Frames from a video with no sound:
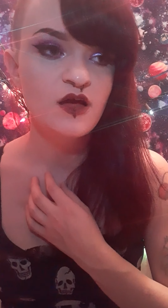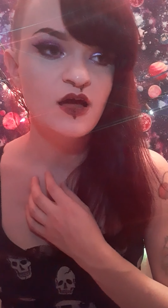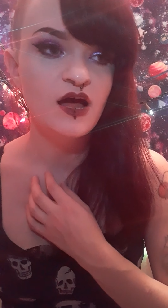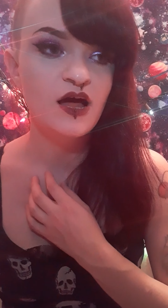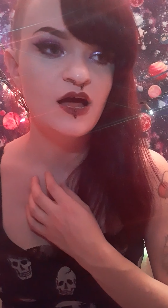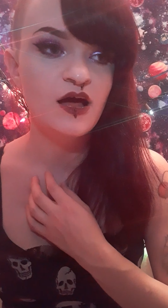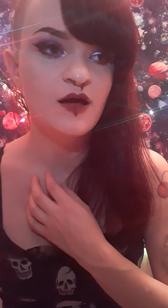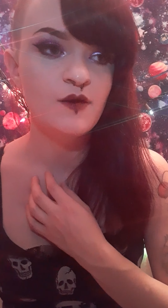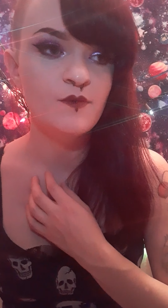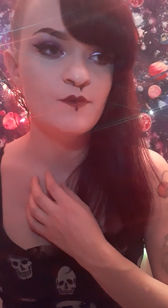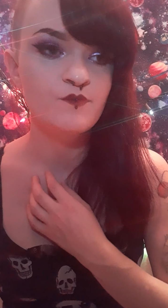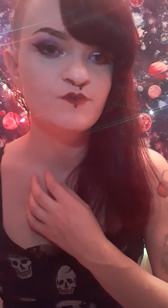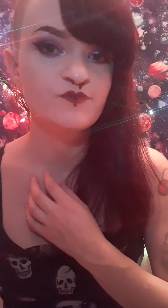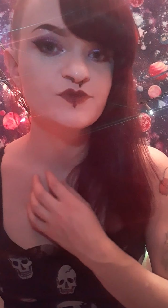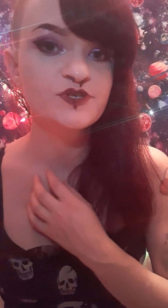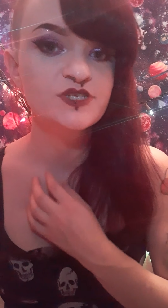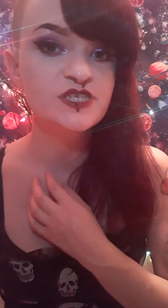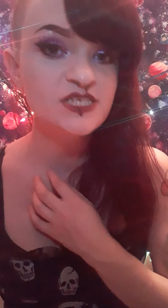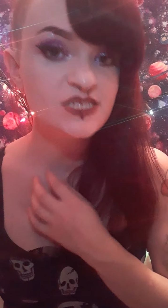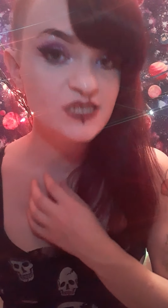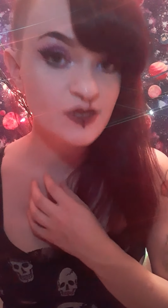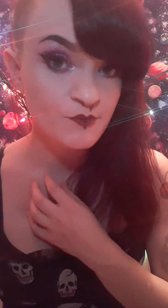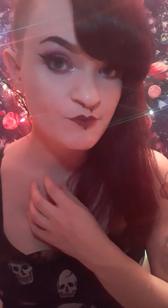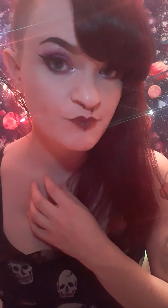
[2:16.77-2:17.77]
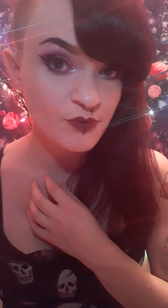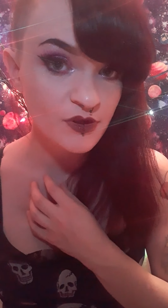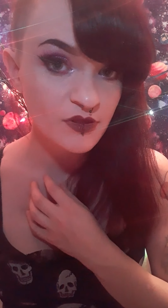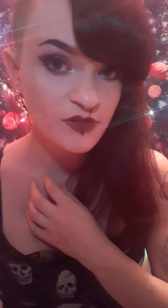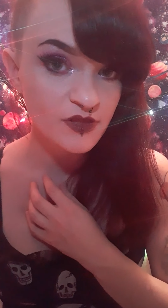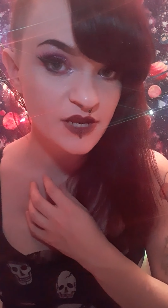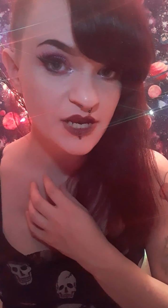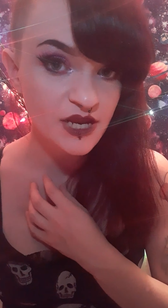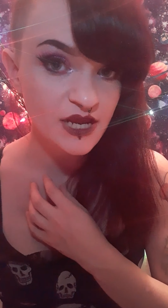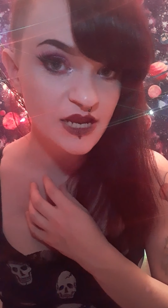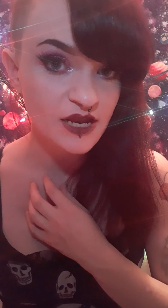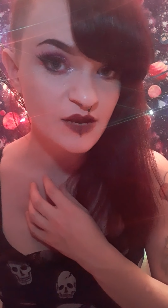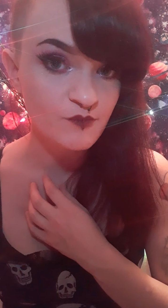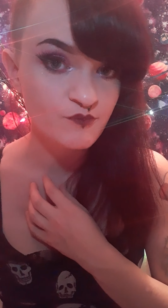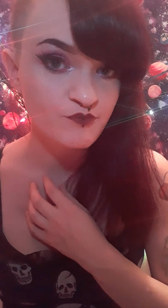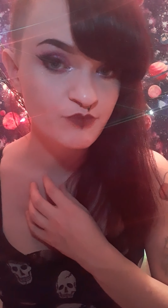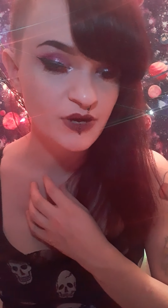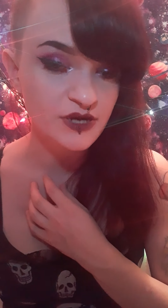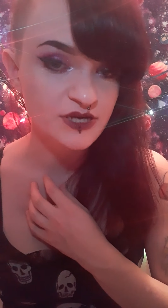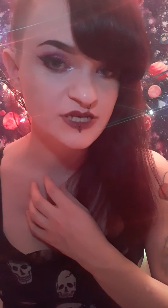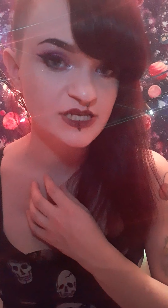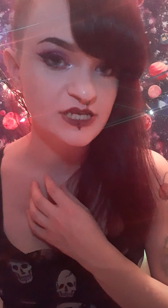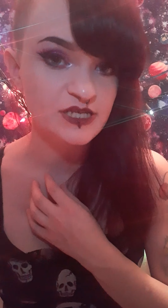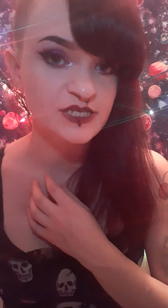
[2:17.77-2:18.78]
um, stability and
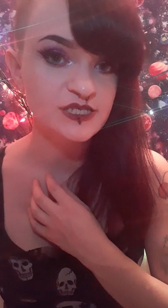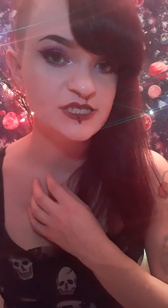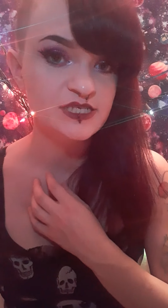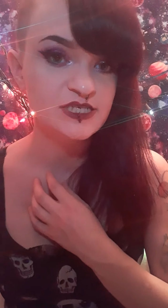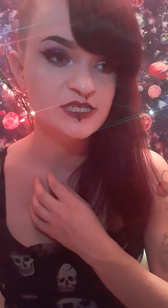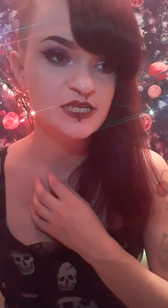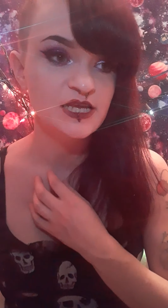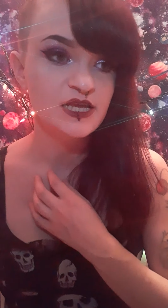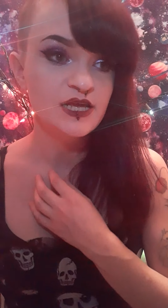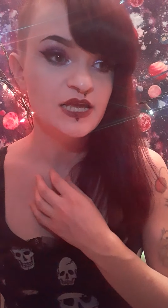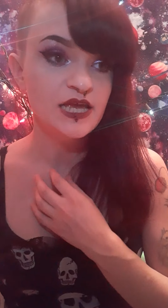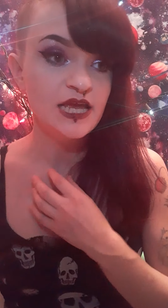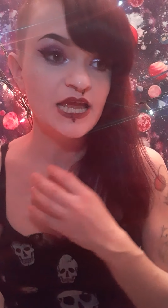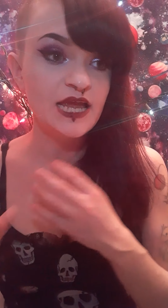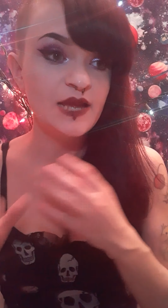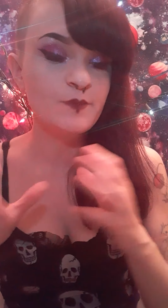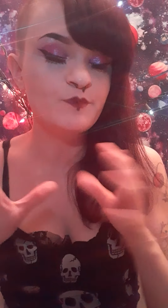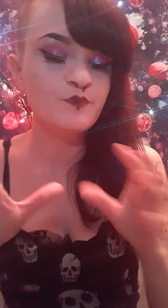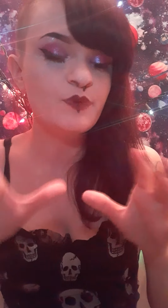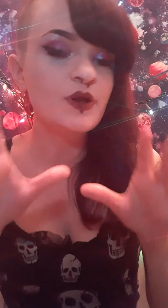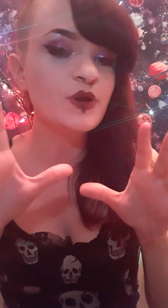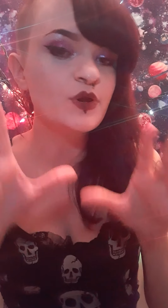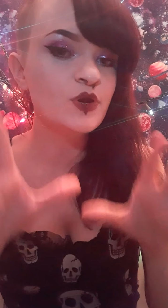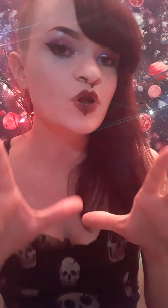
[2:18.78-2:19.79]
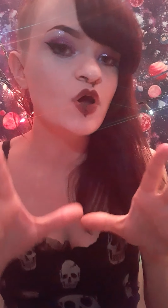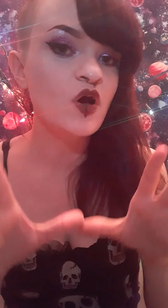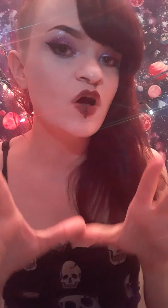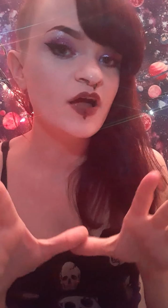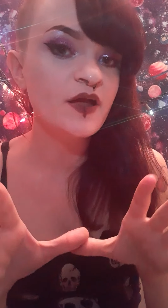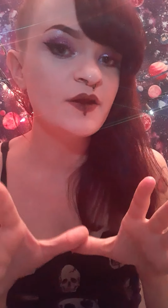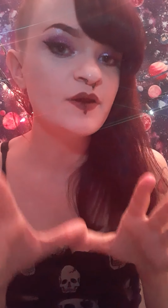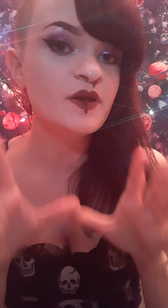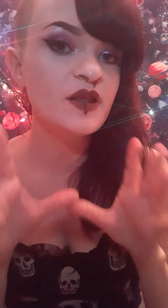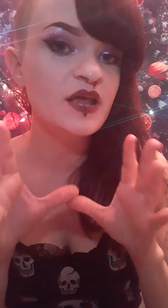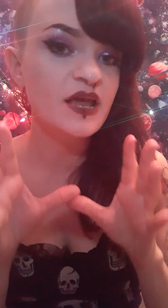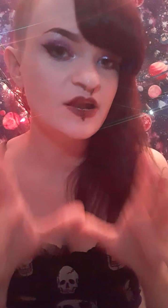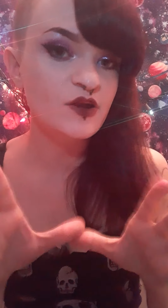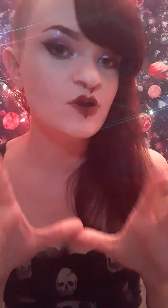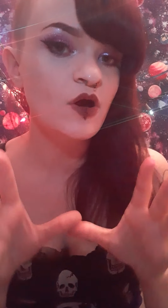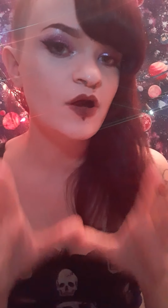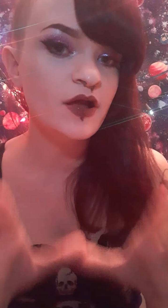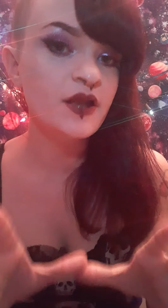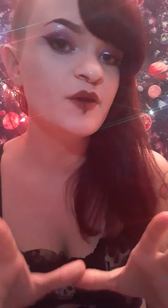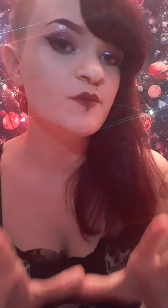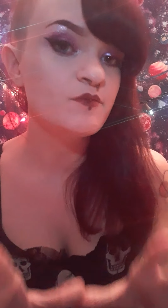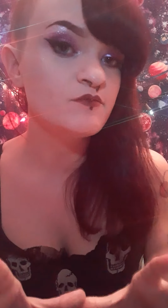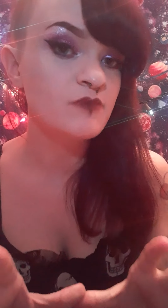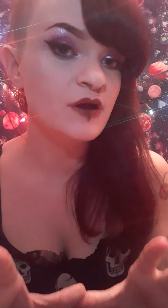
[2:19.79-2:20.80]
abundance, but not
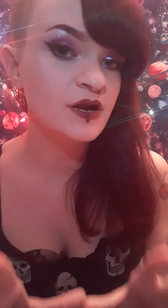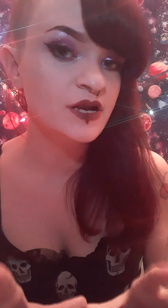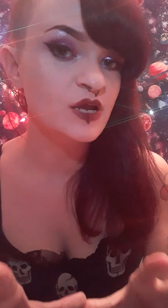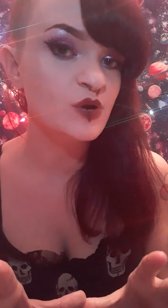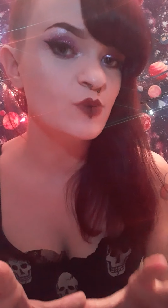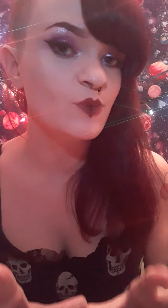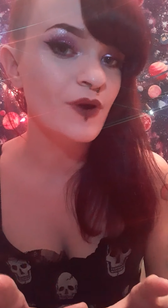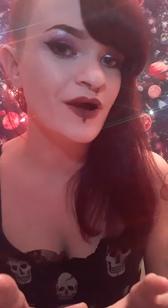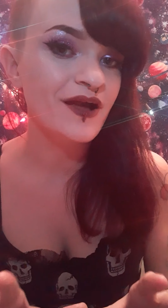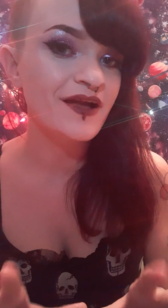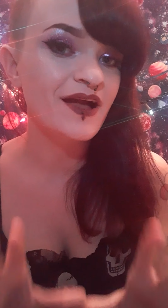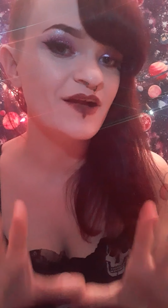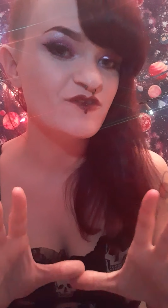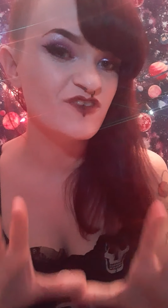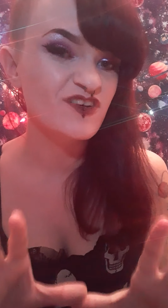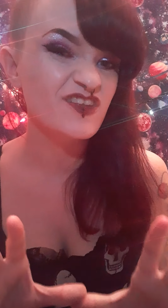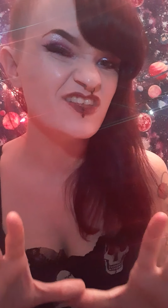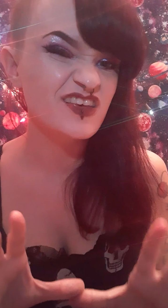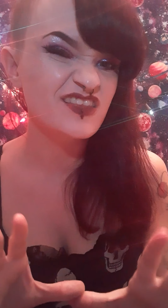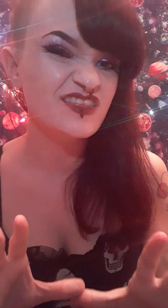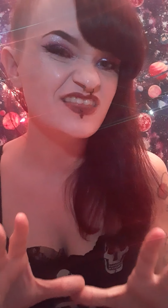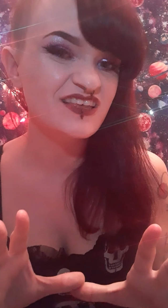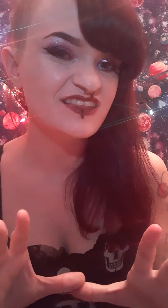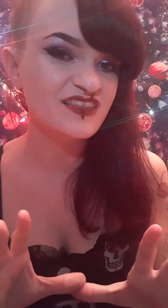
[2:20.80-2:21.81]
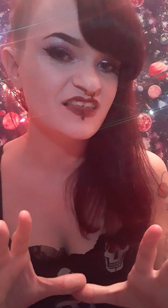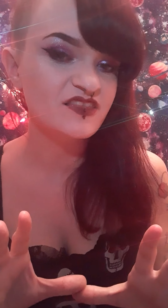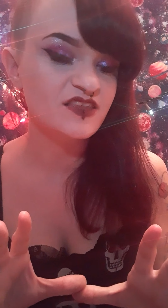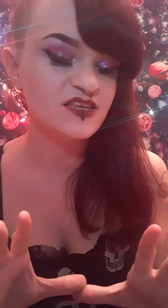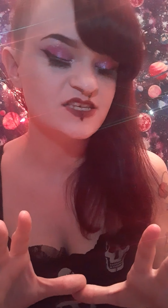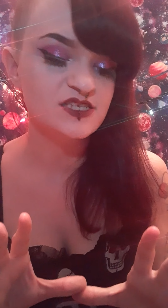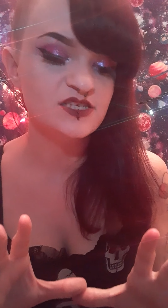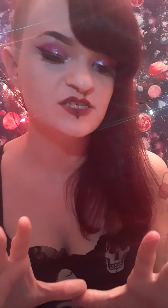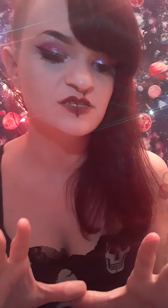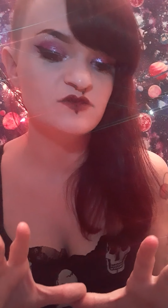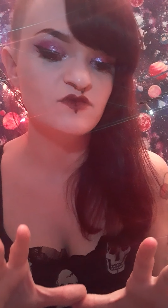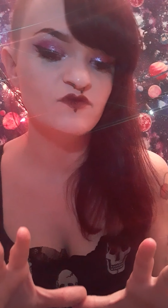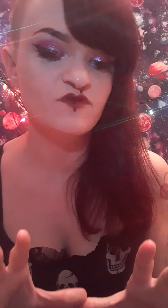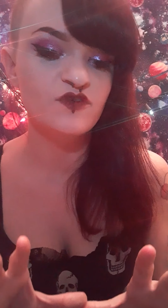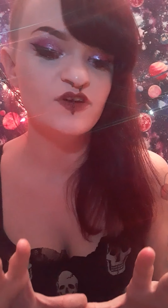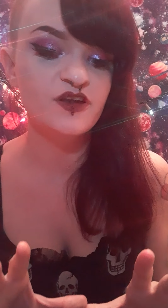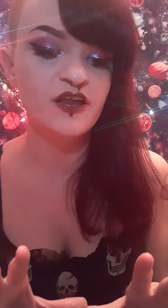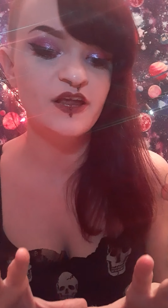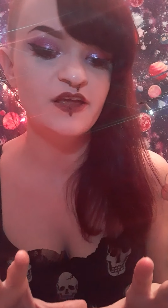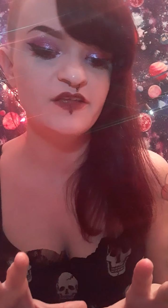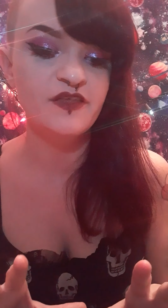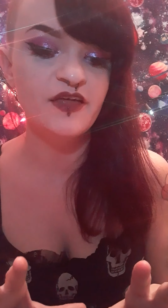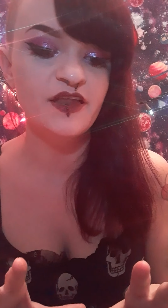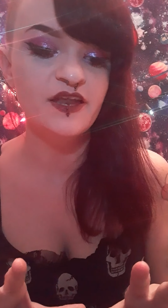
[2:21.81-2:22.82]
not in a money way. I really think that this is a
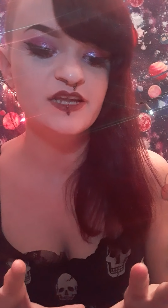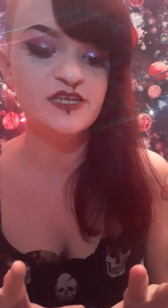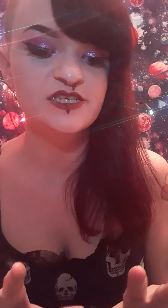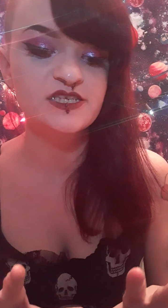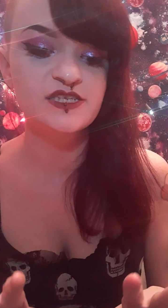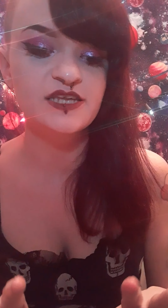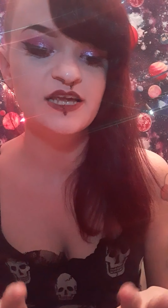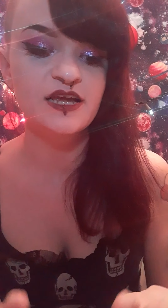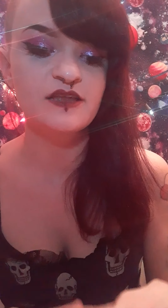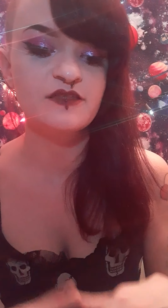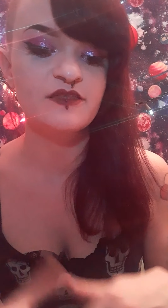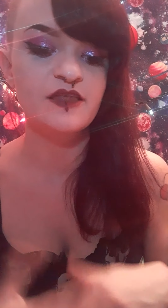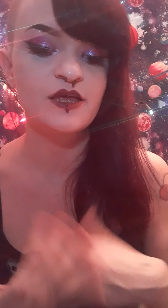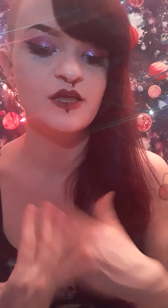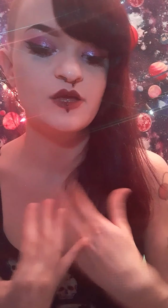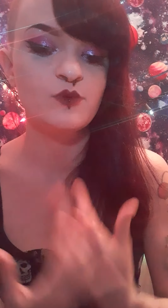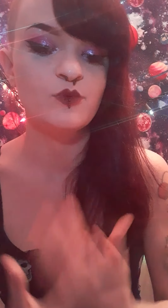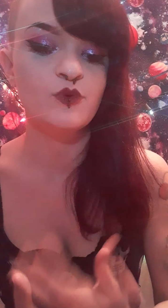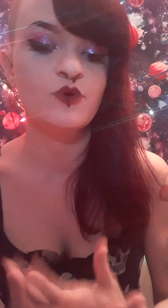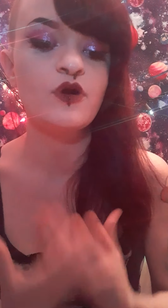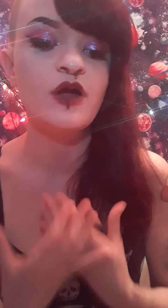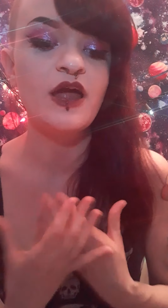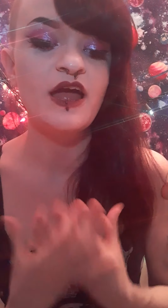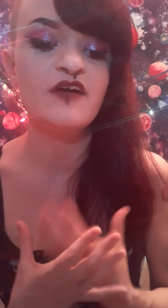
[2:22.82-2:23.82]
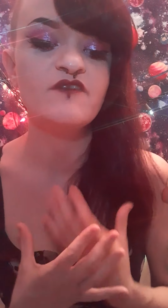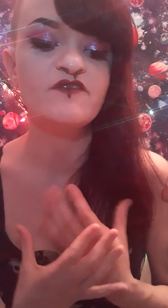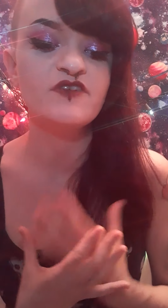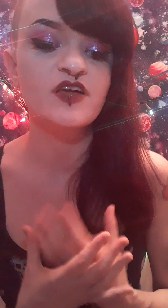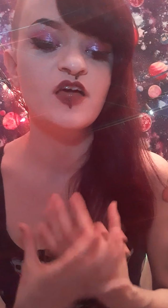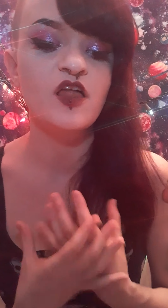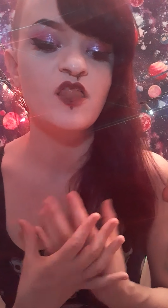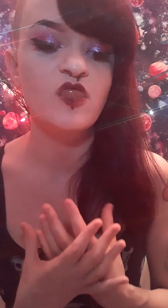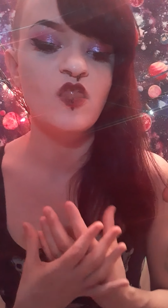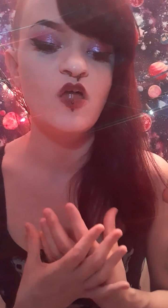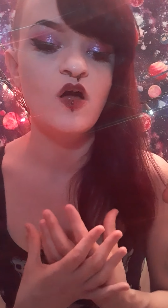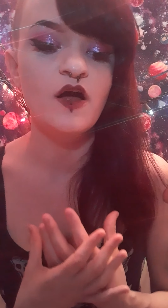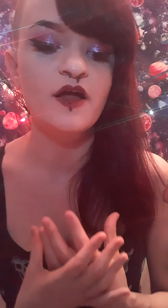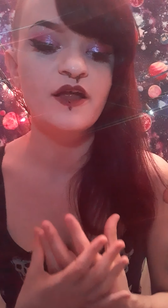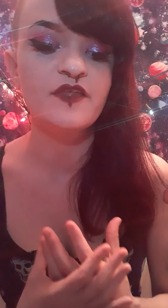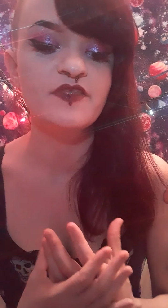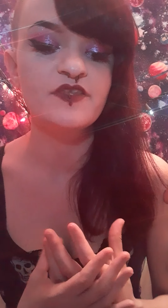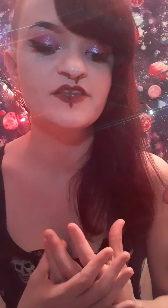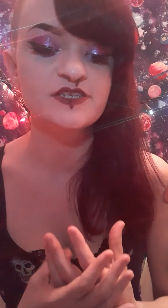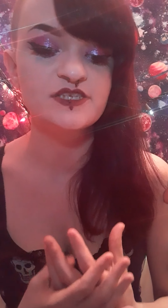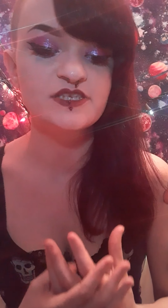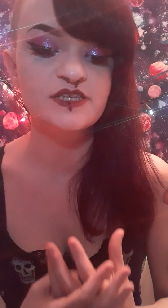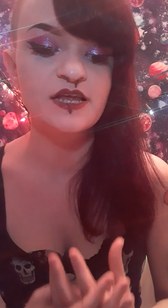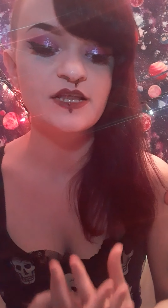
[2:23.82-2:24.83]
reading that is saying that you are having a lot
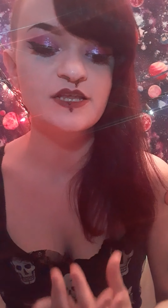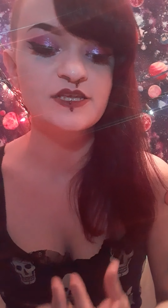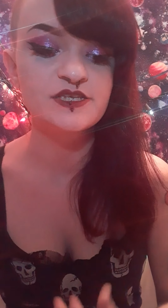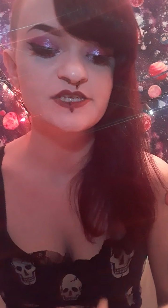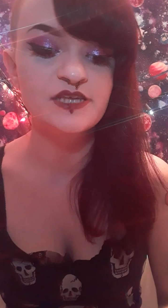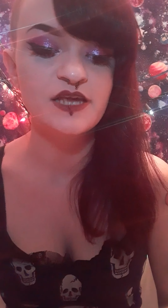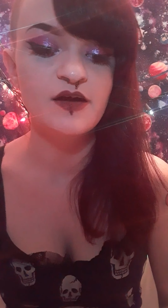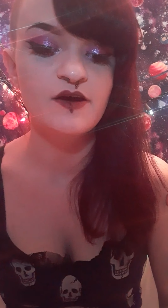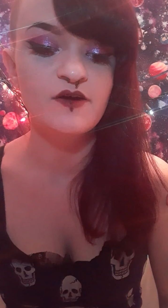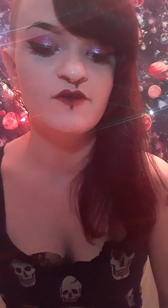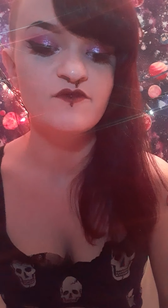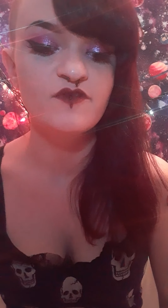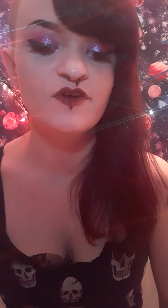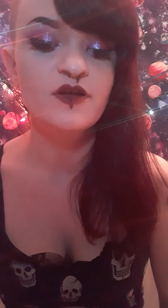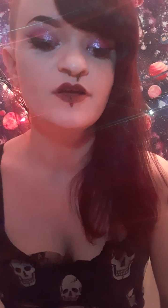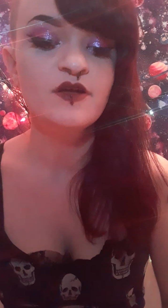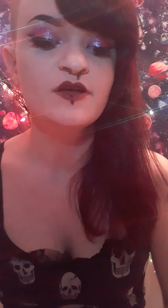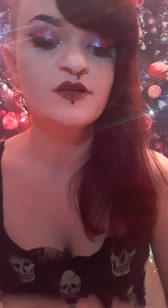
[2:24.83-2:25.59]
in the sense of,